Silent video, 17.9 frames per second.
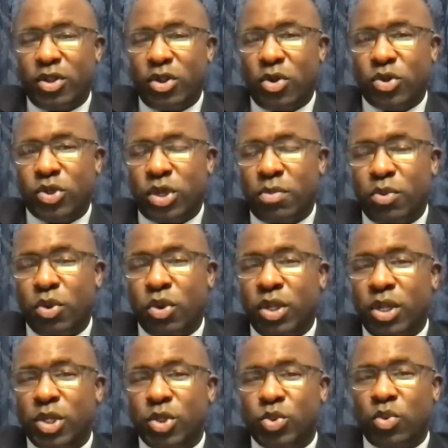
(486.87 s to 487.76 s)
those
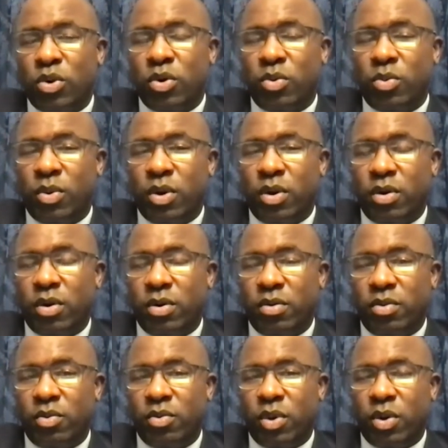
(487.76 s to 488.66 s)
communities
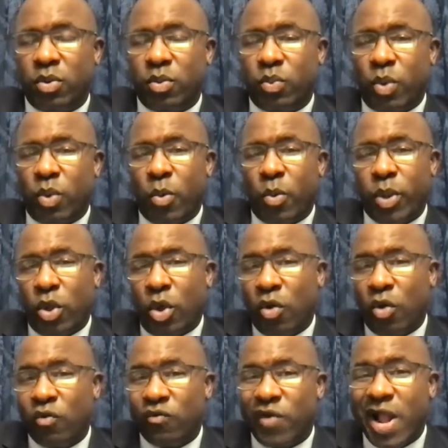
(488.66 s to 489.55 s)
were what we
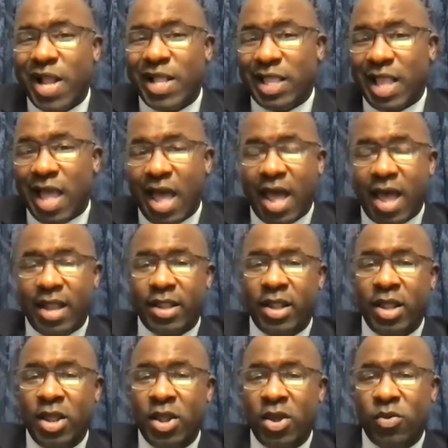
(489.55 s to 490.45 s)
call red line,